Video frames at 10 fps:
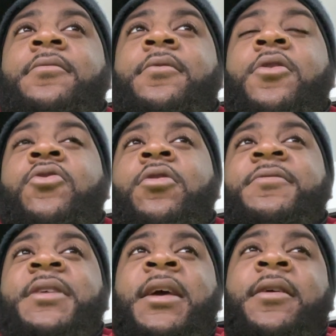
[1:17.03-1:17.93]
you know what I'm
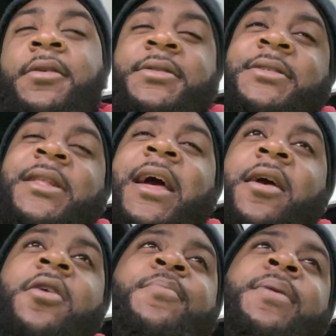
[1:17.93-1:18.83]
saying, because it's like
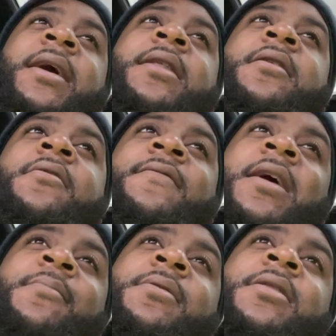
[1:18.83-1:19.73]
a competitive
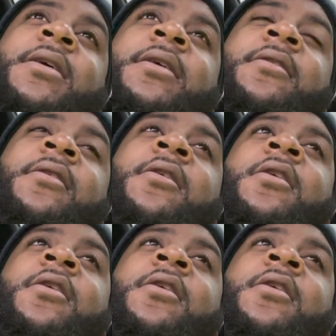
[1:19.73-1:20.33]
type of thing.